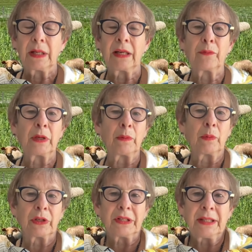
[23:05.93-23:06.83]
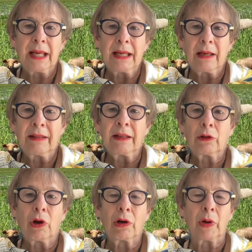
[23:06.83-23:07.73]
if we were to say in the
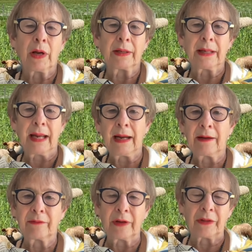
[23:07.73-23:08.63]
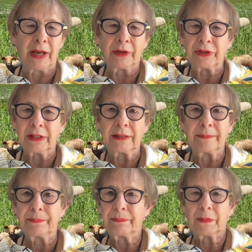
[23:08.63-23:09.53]
long run have a
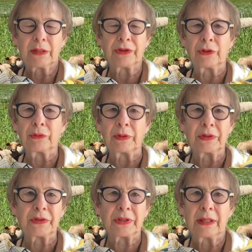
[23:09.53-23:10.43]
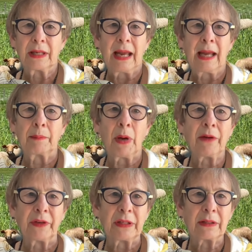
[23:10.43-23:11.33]
thousand students at
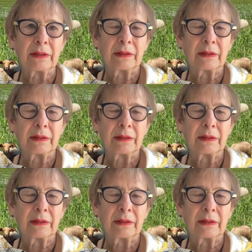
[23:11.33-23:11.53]
Moffett,